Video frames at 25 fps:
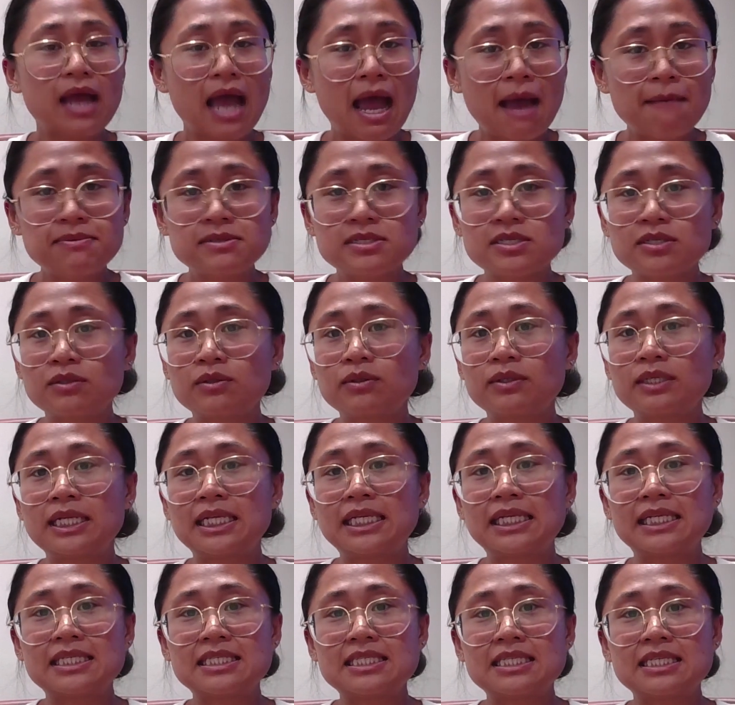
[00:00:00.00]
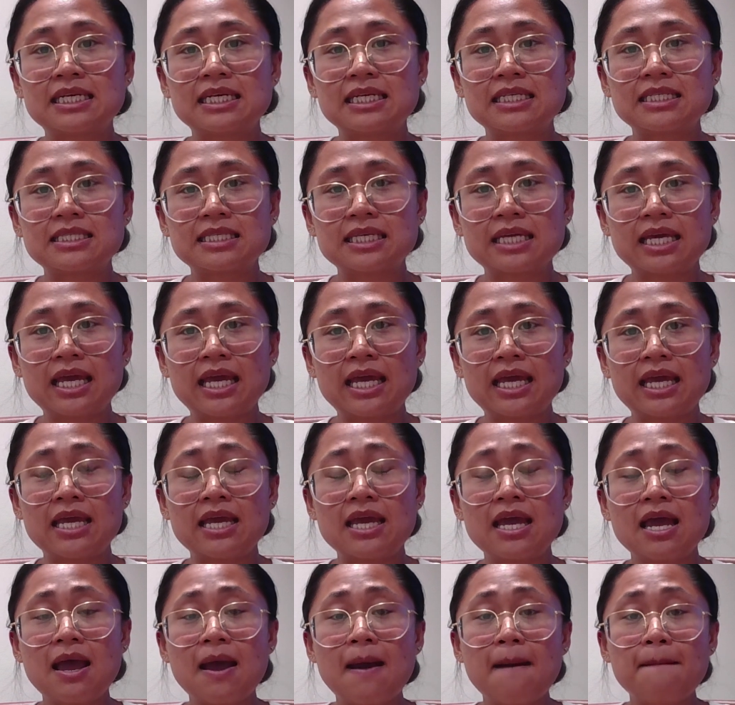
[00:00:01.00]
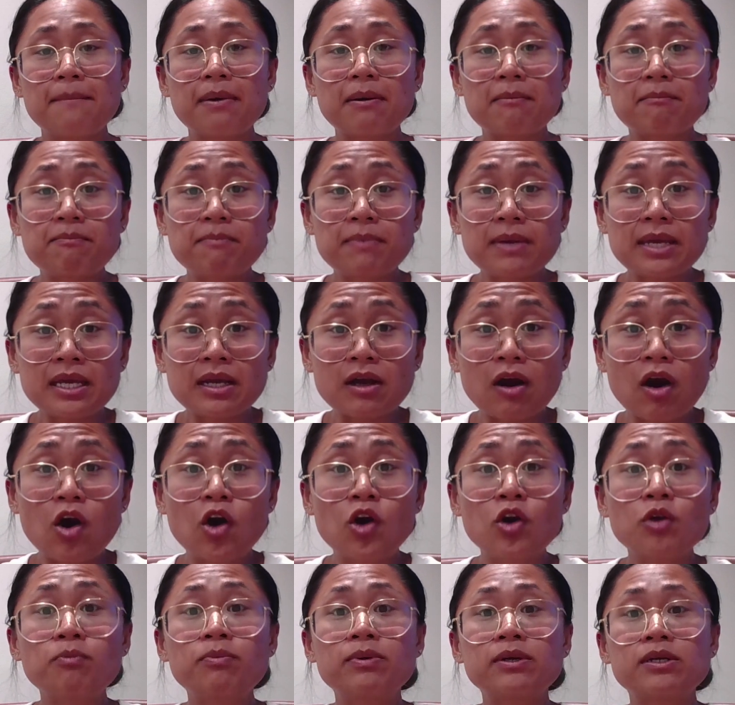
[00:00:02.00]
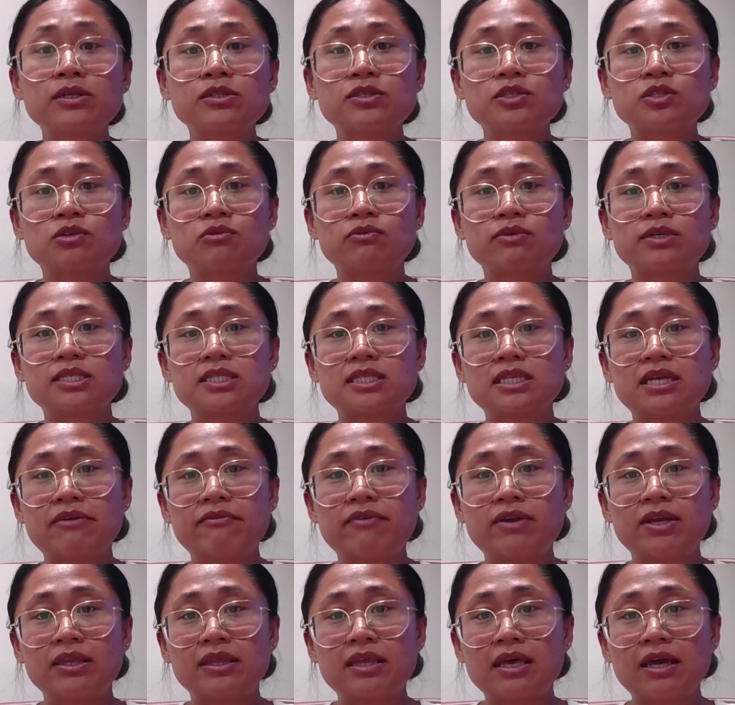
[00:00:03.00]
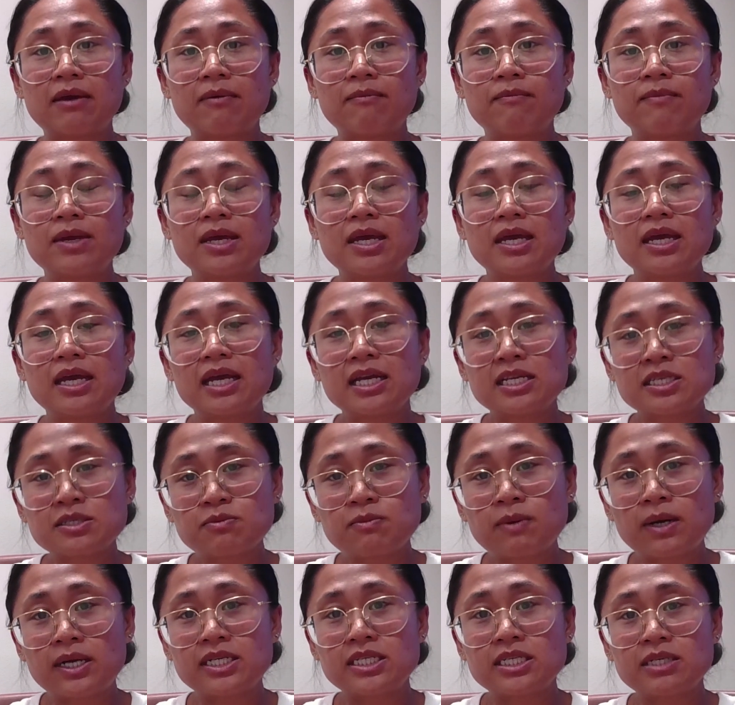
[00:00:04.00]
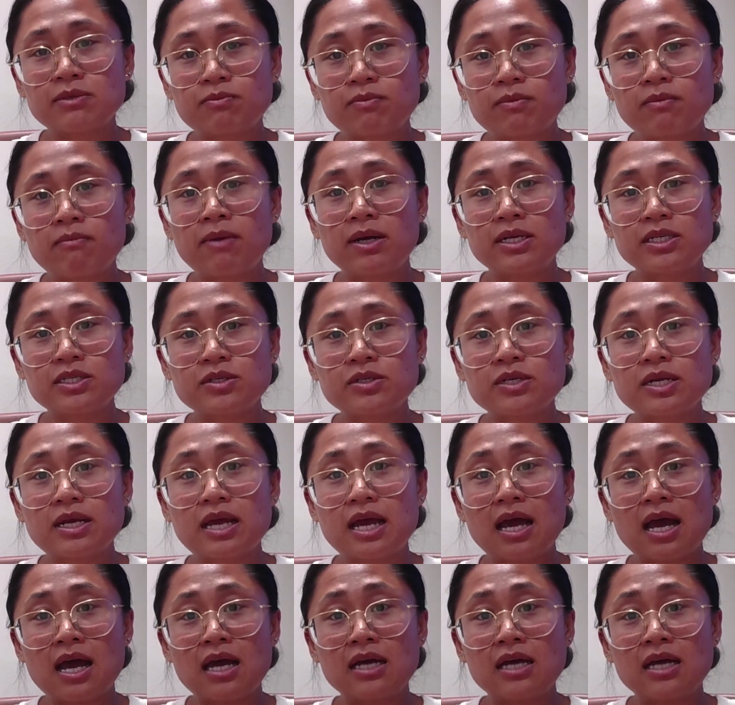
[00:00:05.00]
absolutely listening is key, but being open to receiving them is much